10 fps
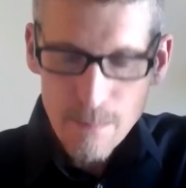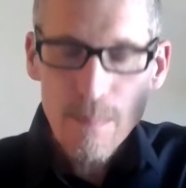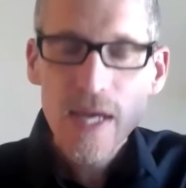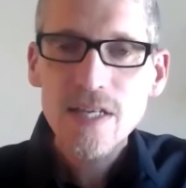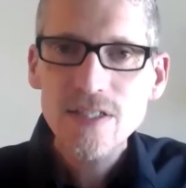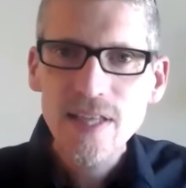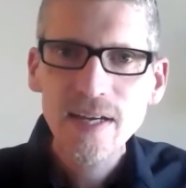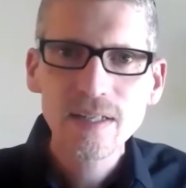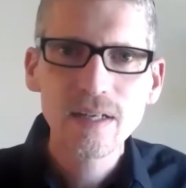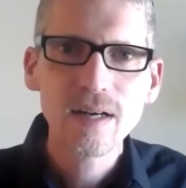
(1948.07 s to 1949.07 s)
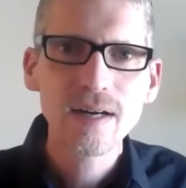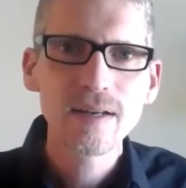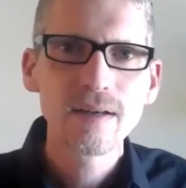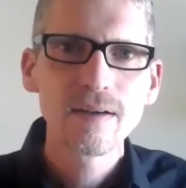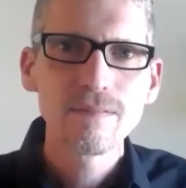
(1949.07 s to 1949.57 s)
makes that
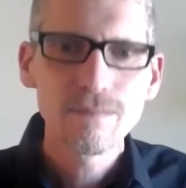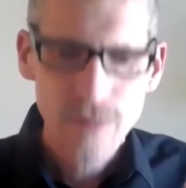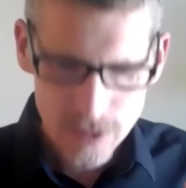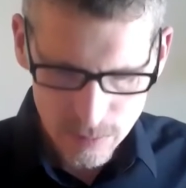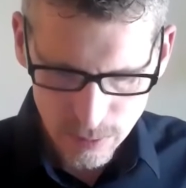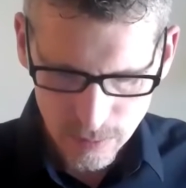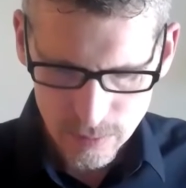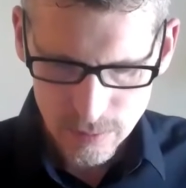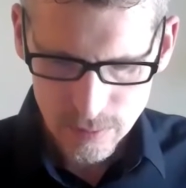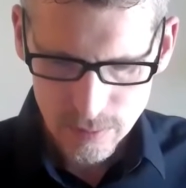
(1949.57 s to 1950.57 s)
God visible.